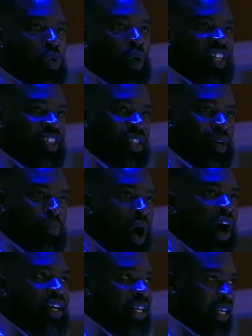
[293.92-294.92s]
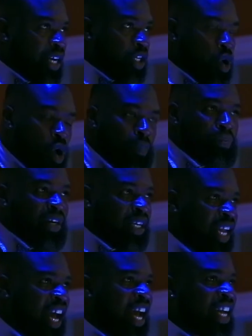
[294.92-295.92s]
you question the market and the corporate
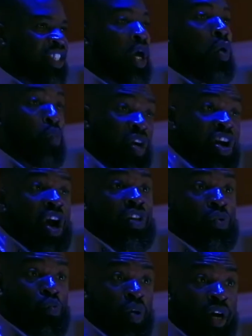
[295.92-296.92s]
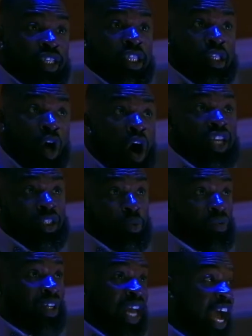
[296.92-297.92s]
class when they are the ones largely
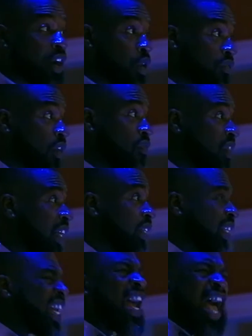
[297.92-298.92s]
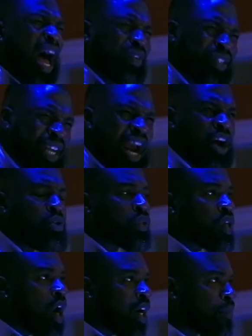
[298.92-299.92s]
we're relying on for funding? How dare you
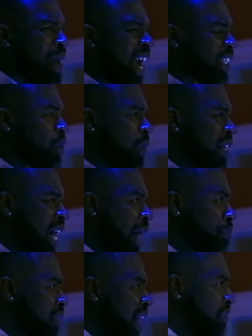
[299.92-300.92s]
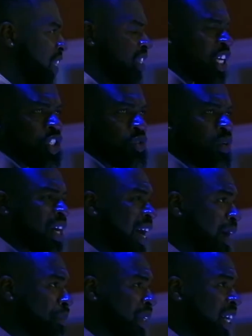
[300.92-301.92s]
talk back to a nonprofit industrial
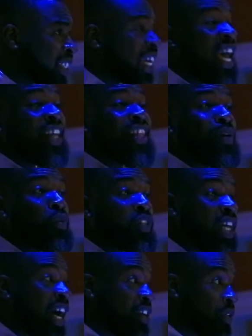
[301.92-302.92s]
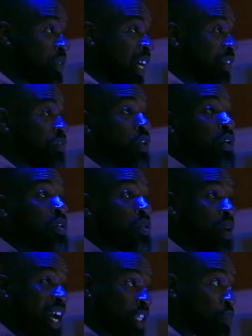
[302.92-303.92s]
complex that will tell you that if you don't
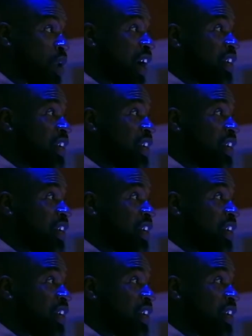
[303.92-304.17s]
do X, Y,